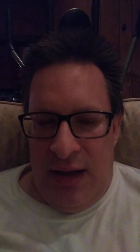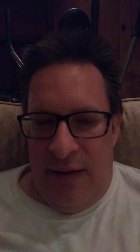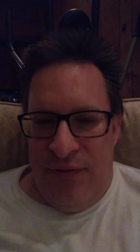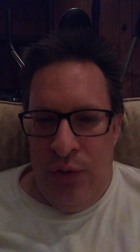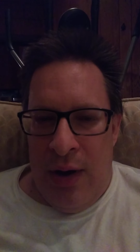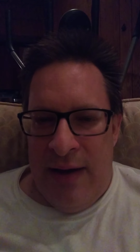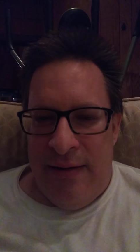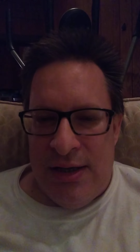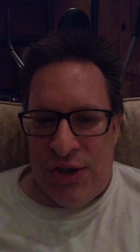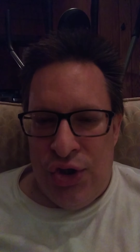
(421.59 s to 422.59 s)
If you
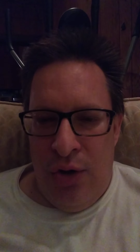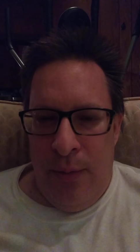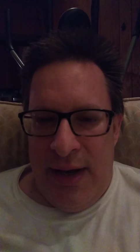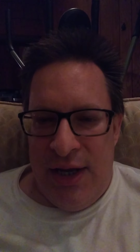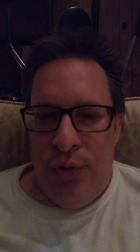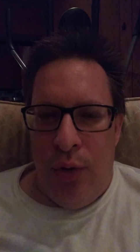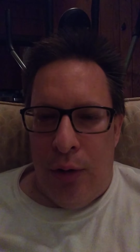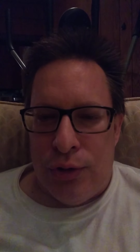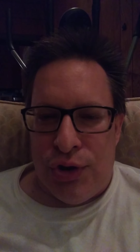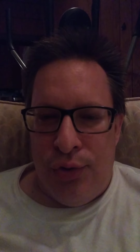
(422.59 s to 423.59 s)
have, assuming you
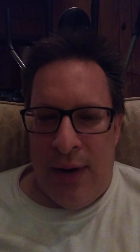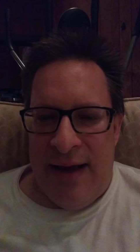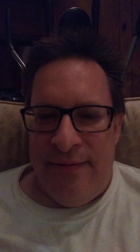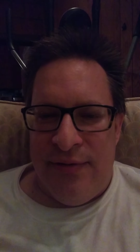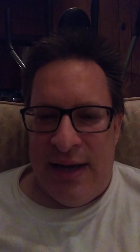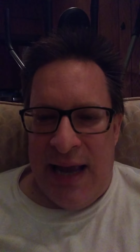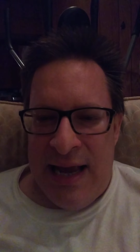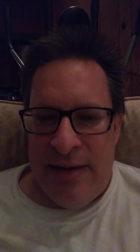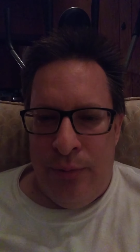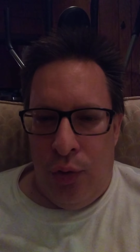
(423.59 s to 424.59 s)
also have
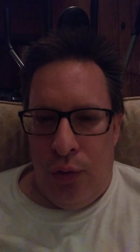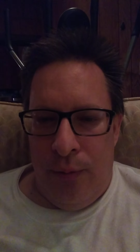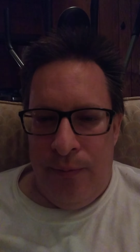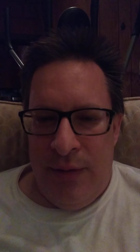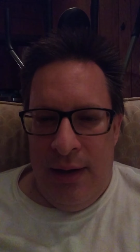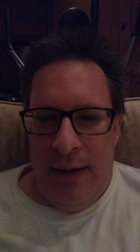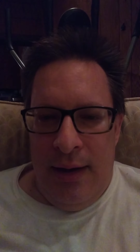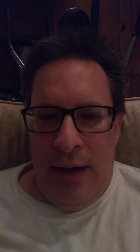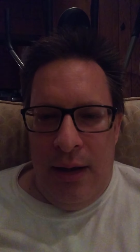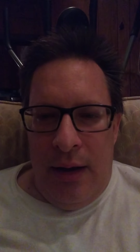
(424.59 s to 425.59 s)
cable,
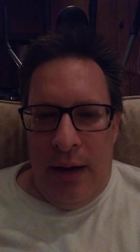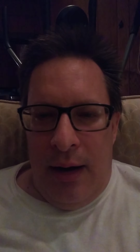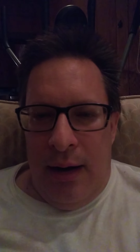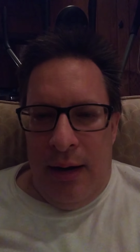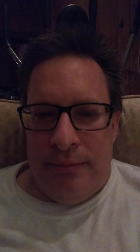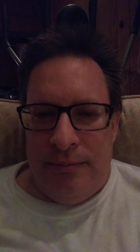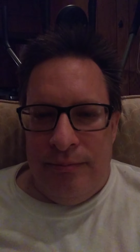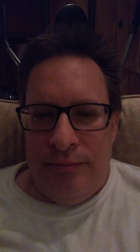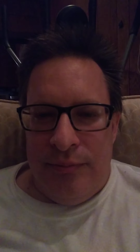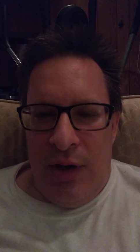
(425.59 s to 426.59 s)

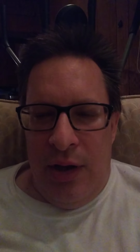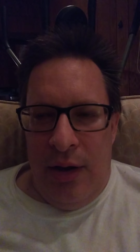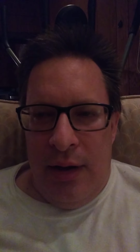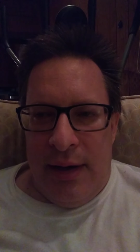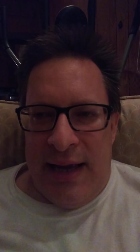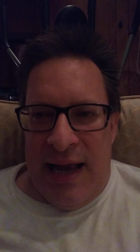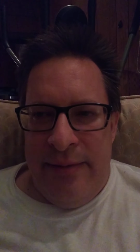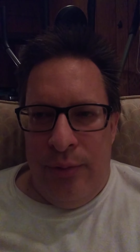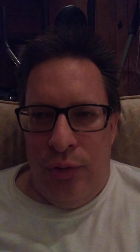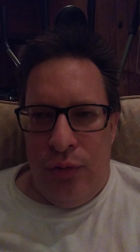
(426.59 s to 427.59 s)
um,
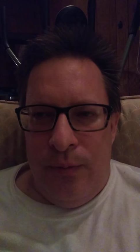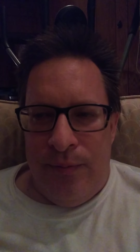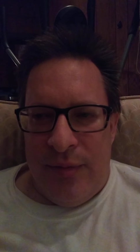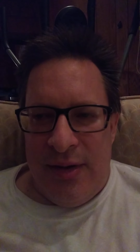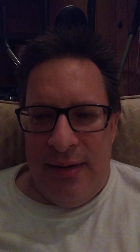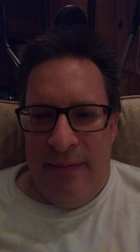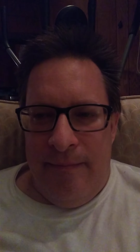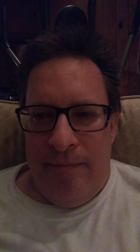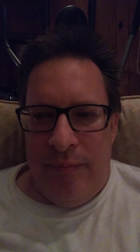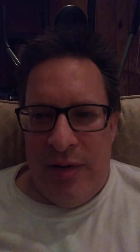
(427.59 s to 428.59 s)
cable
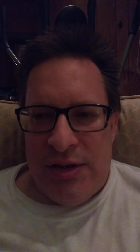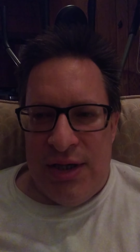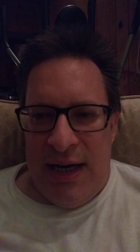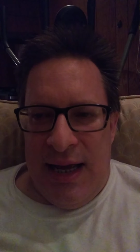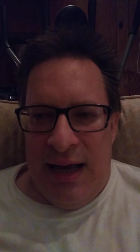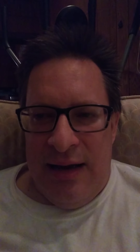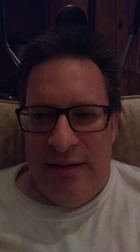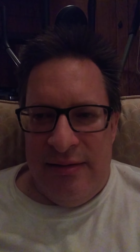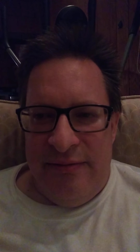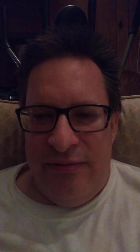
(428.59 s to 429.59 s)
is going to
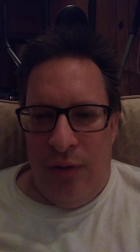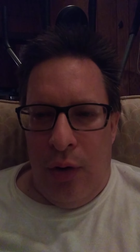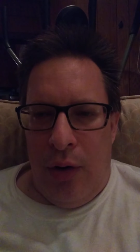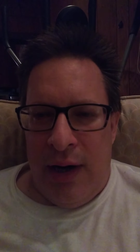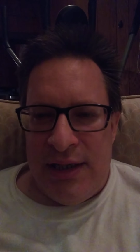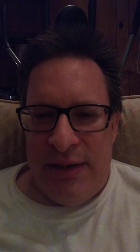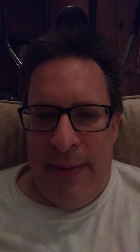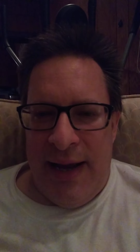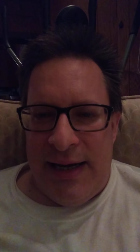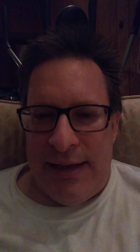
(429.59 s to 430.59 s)
have on
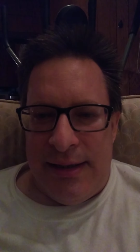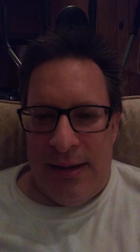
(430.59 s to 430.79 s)
demand.